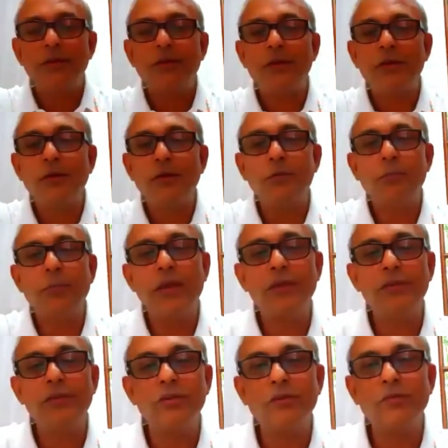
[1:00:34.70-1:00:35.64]
uh,
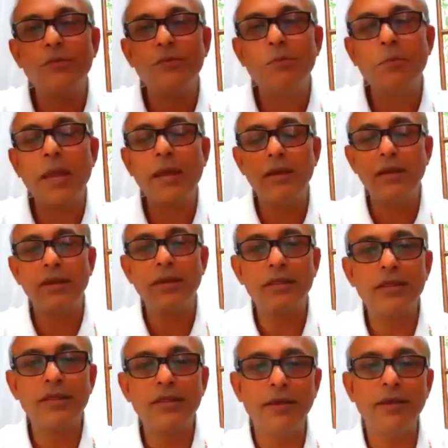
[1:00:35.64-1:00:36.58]
manager of the plant can
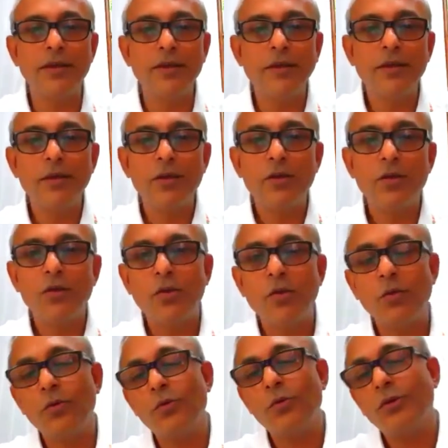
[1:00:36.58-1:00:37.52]
see.
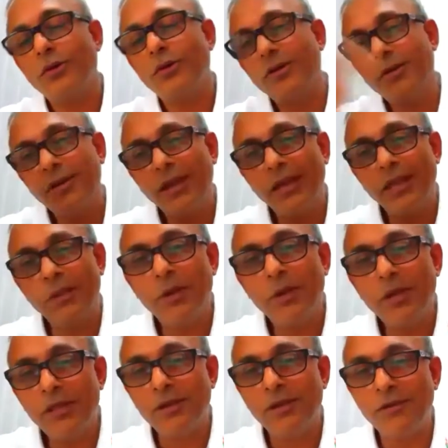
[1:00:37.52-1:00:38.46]
So
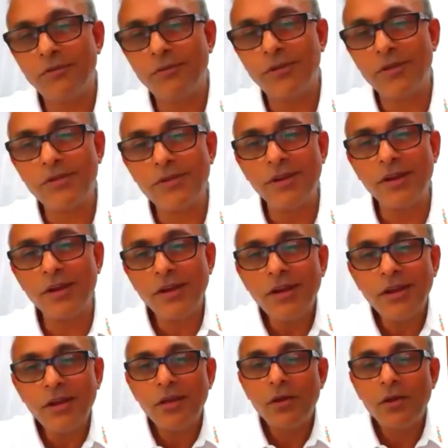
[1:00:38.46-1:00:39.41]
anybody is interested
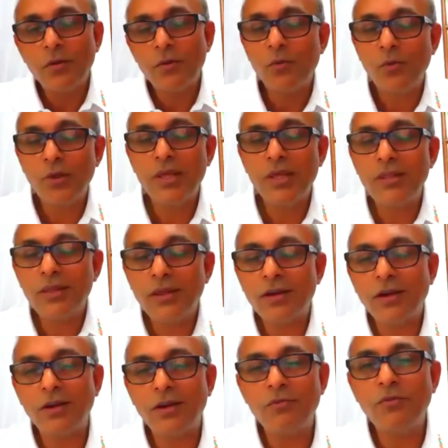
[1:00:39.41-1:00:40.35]
within the
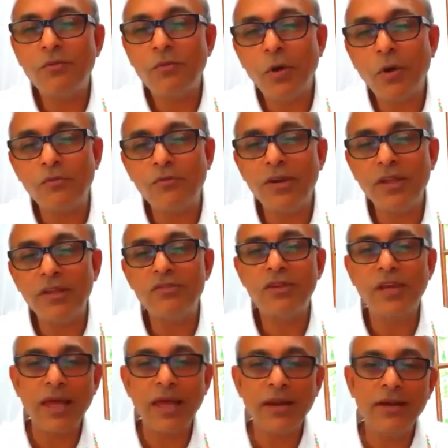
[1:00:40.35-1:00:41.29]
conf
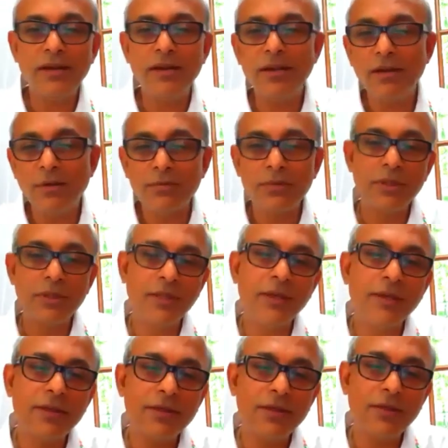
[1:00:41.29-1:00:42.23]
confidentiality of the
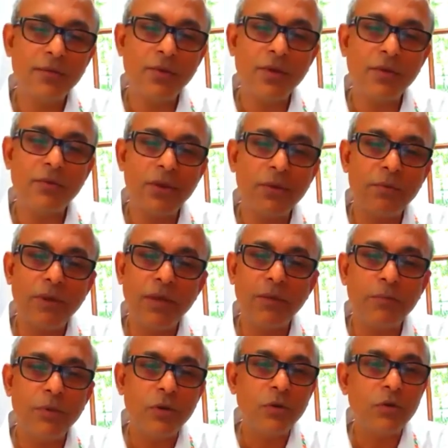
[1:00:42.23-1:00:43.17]
things, we will be
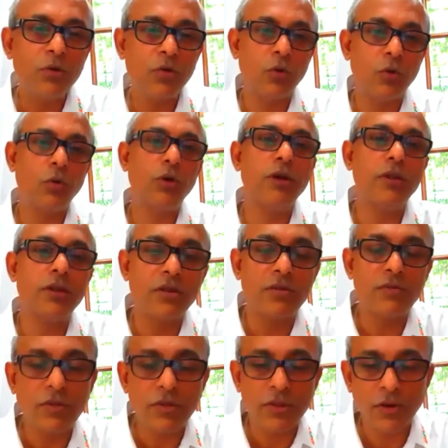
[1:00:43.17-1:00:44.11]
able to show it
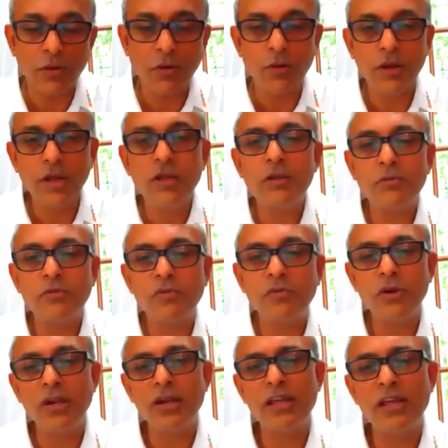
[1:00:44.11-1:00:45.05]
just for the knowledge.
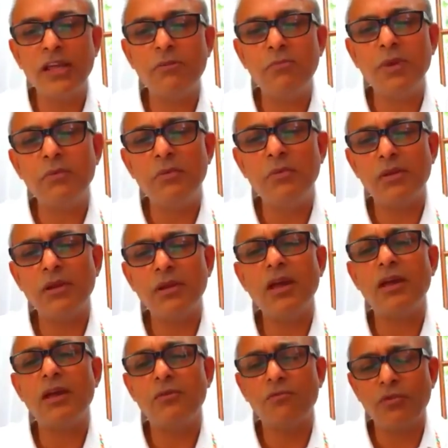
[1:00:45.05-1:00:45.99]
For an S P M, it,
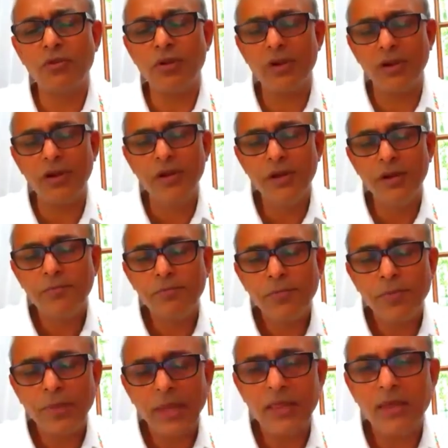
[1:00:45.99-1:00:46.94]
uh, for a
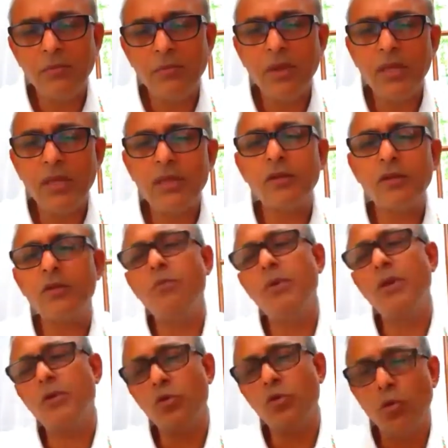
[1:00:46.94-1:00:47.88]
S M Es, it will
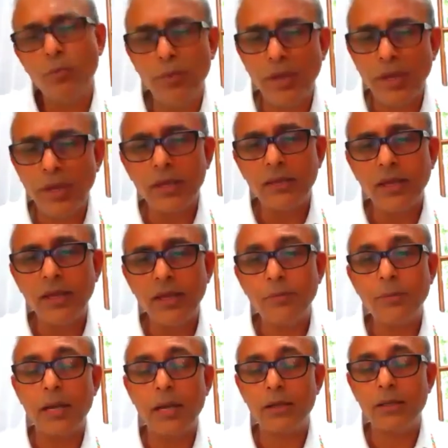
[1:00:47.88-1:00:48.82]
be too big a
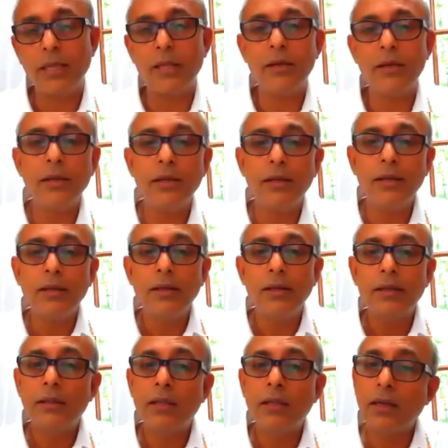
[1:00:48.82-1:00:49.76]
thing, but then
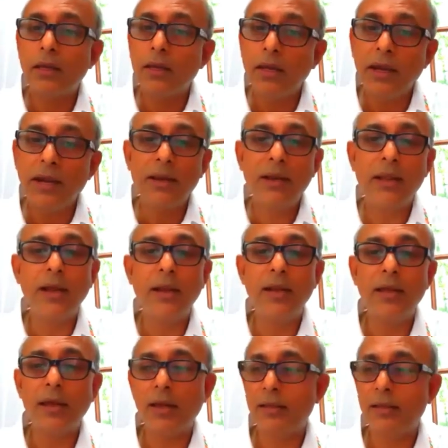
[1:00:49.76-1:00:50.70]
they can get an
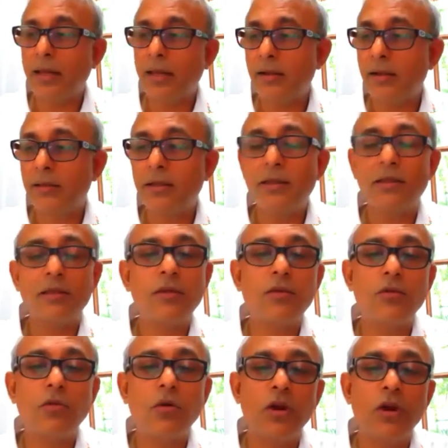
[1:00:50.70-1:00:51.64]
idea that this
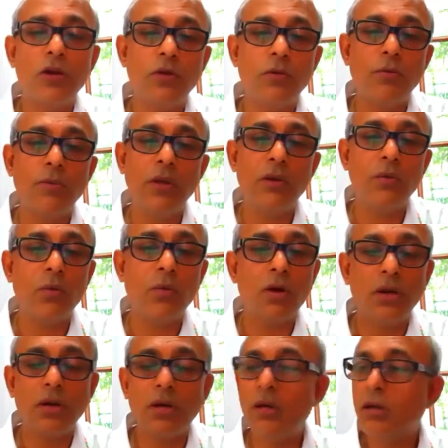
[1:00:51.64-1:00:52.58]
is going to be
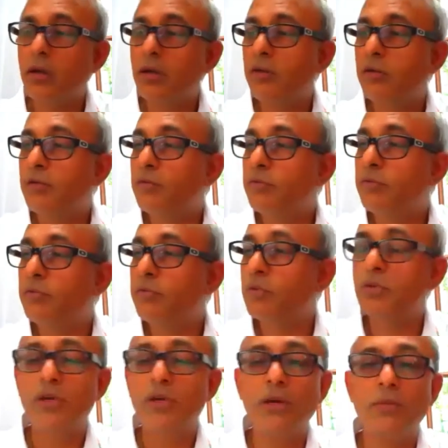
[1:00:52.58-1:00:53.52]
what the
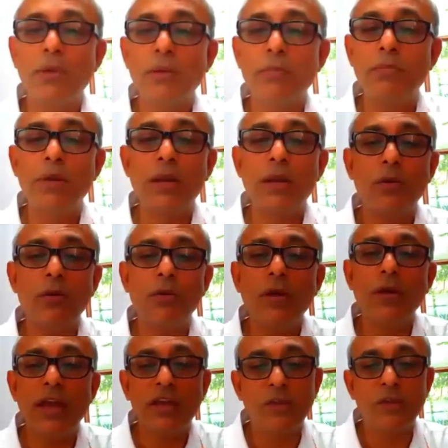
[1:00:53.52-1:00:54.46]
future people are going
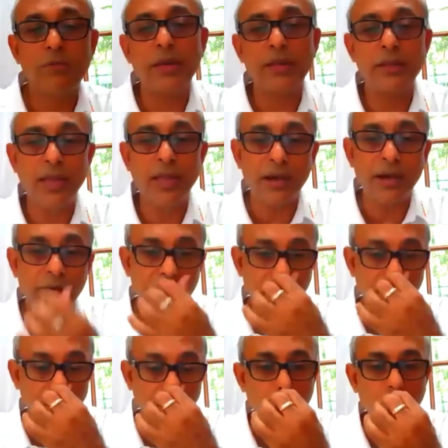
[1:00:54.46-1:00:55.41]
to expect that
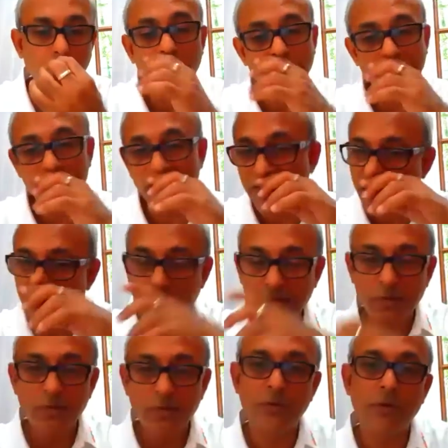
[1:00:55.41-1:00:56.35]
from all of us.
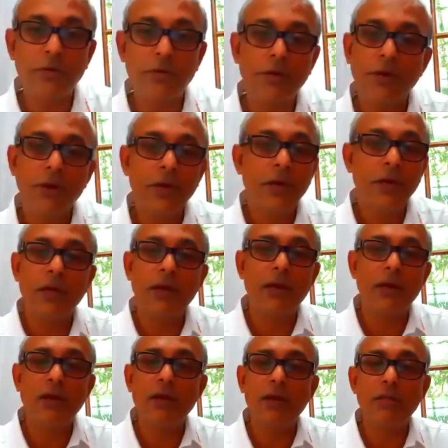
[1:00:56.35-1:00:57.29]
So
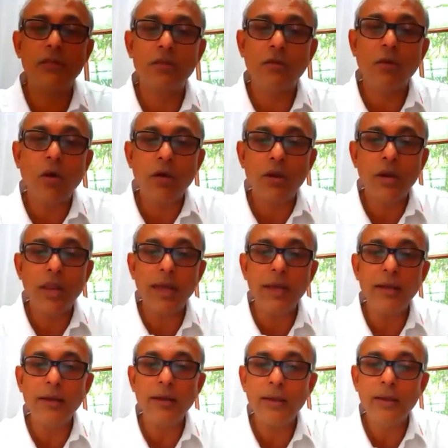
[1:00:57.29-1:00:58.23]
it is
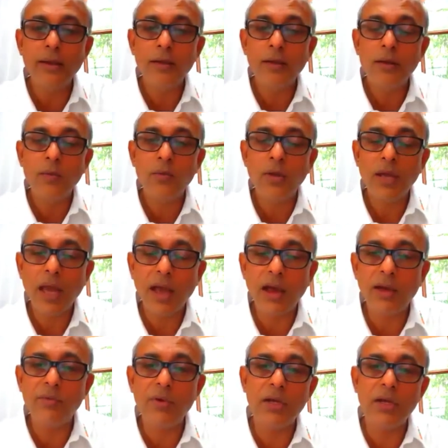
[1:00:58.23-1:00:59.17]
online. We
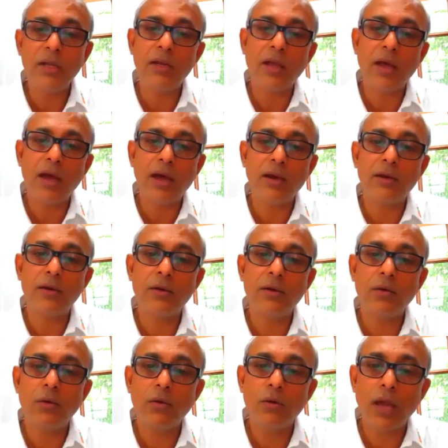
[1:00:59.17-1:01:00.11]
have it in
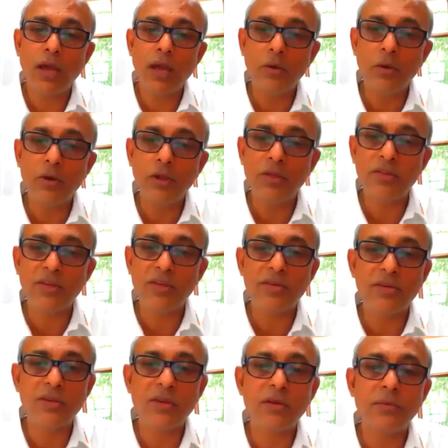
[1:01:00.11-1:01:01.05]
our own IoT
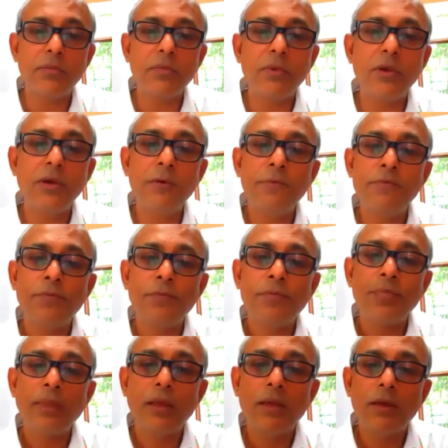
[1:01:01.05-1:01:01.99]
system.
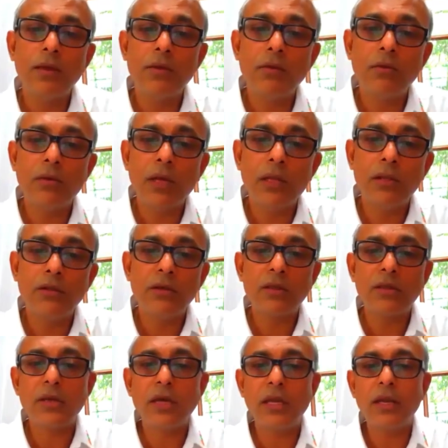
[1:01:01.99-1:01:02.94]
You can
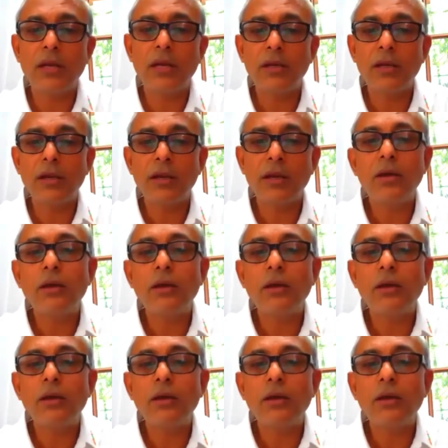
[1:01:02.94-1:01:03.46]
just connect it.